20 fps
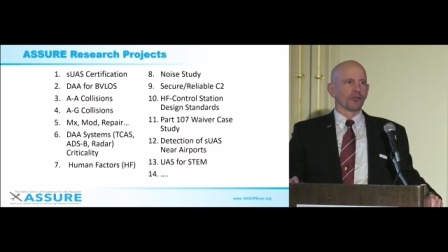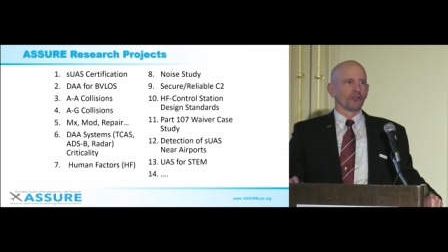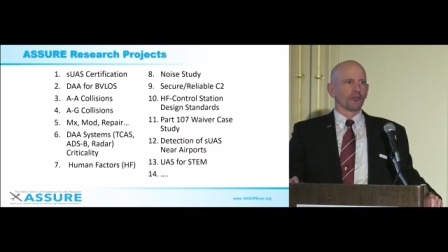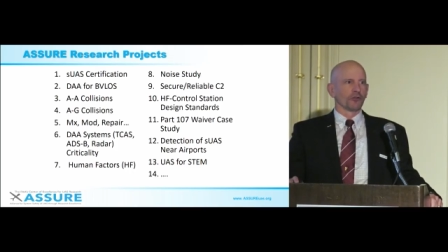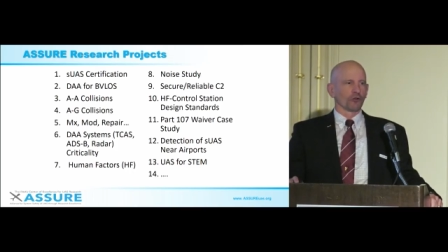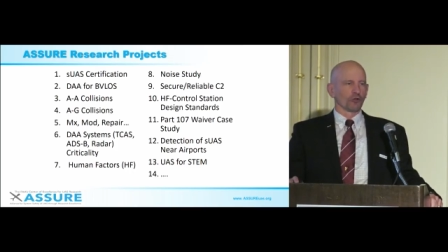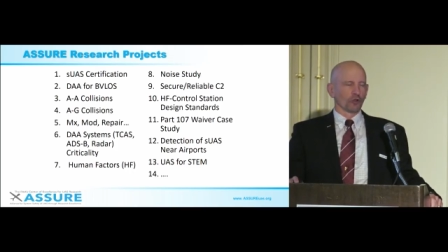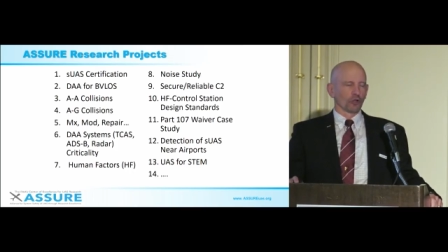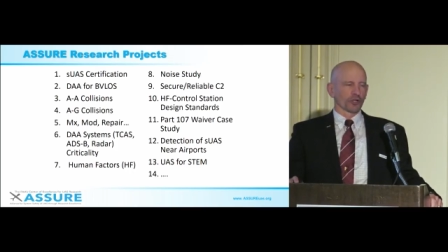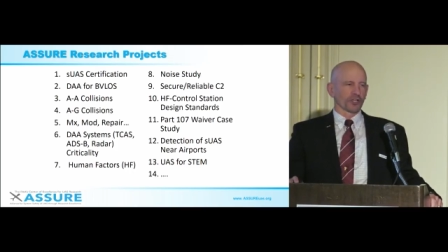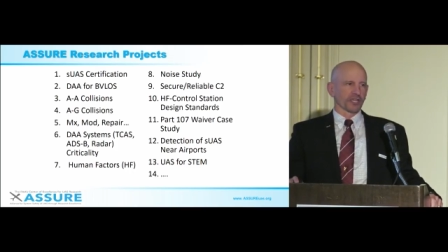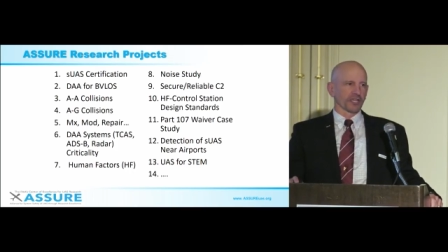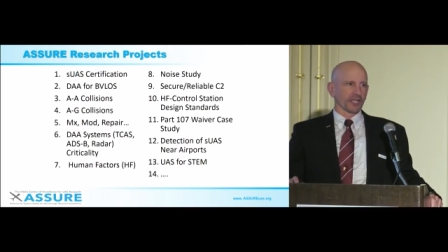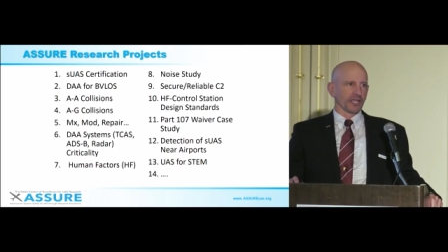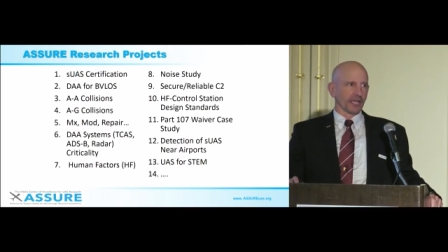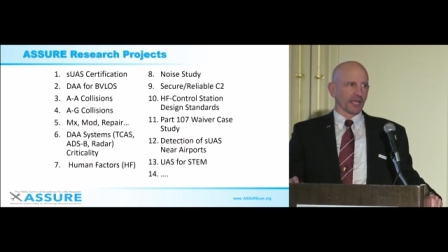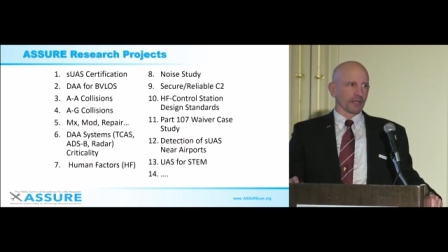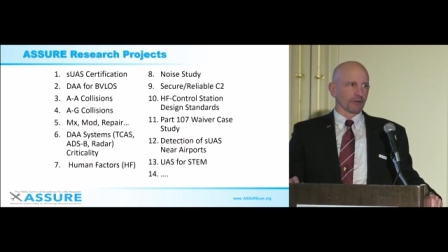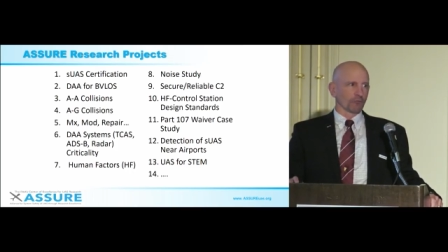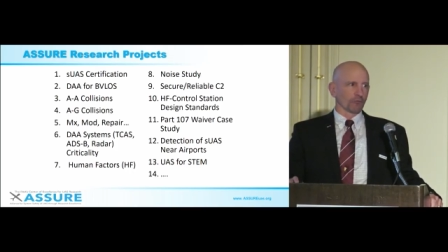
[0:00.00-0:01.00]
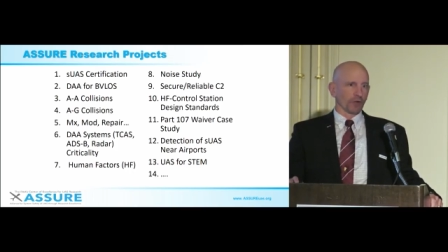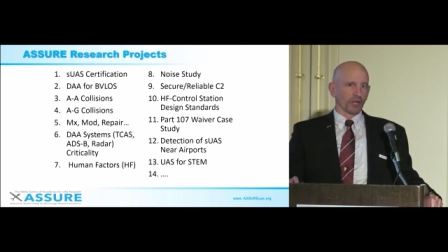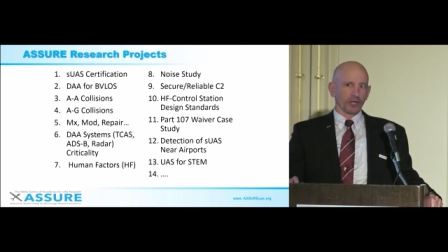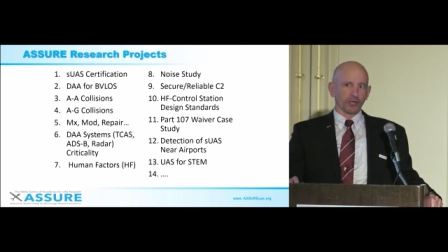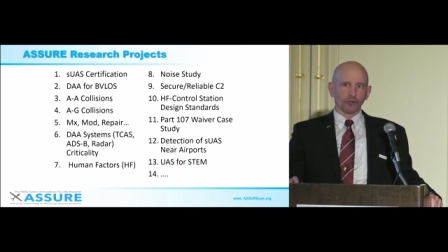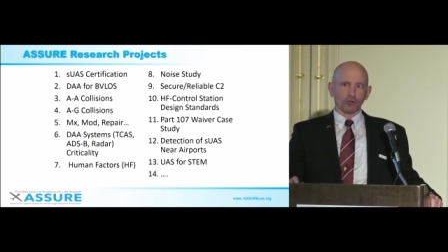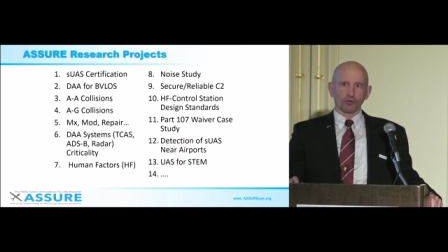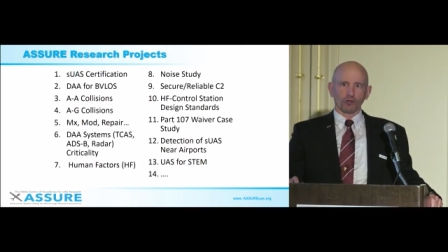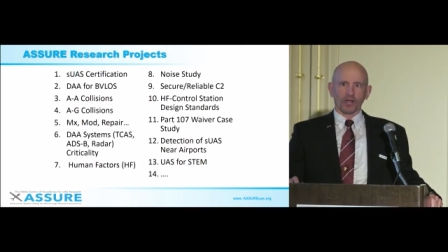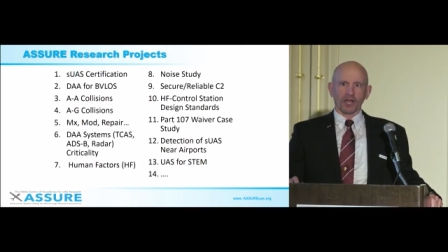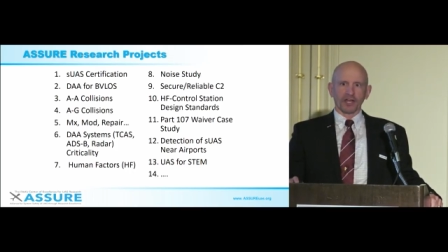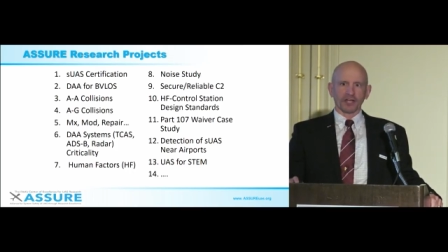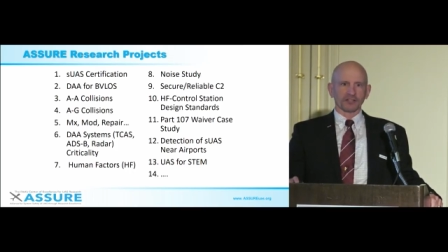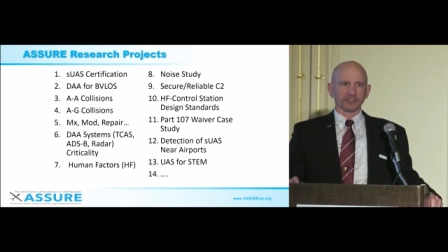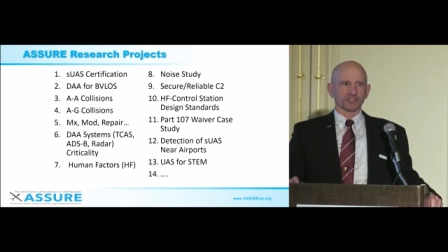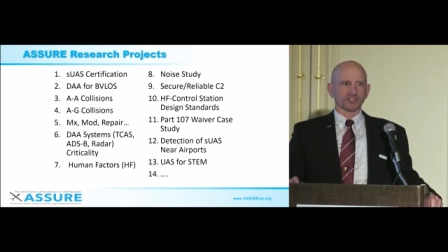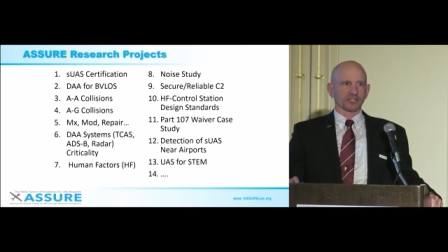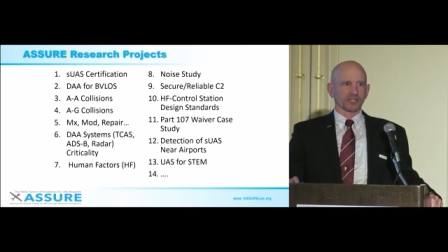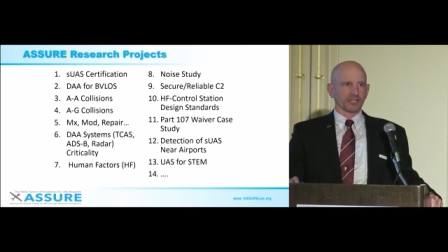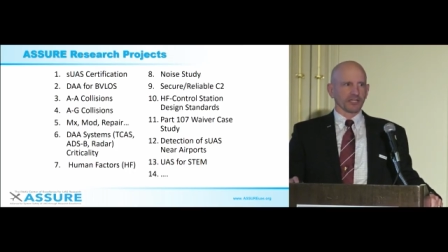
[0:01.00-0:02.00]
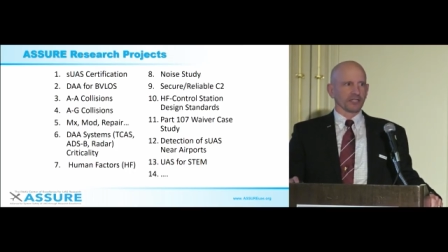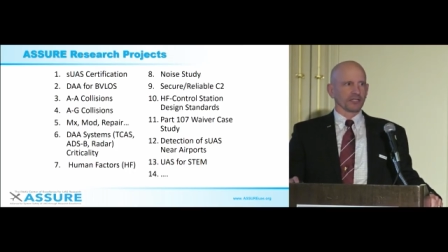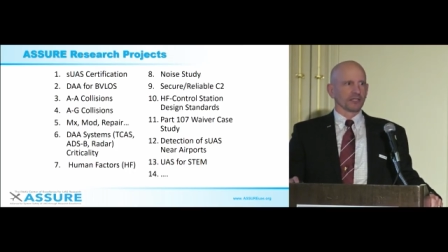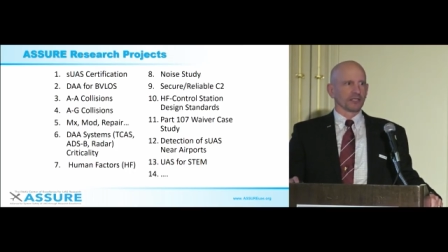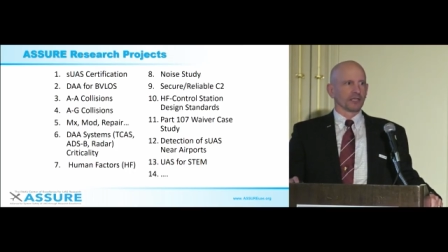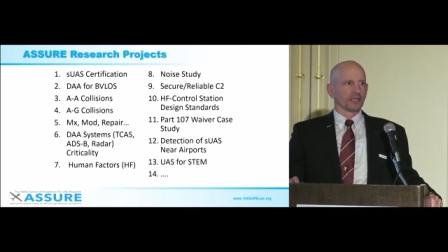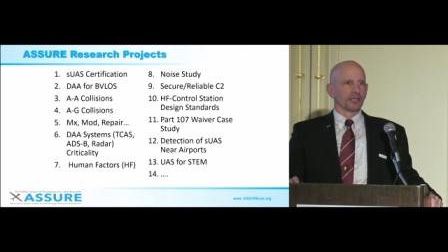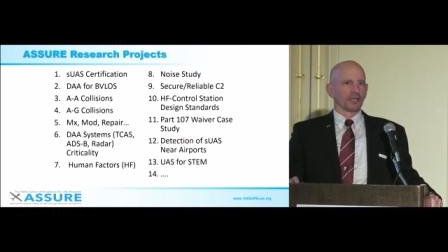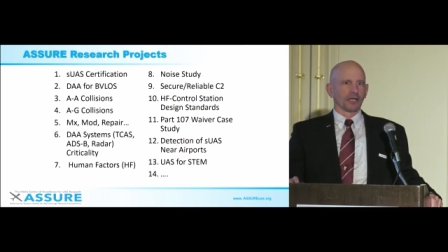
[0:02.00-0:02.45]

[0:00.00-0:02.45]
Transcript: They're looking at radio line of sight,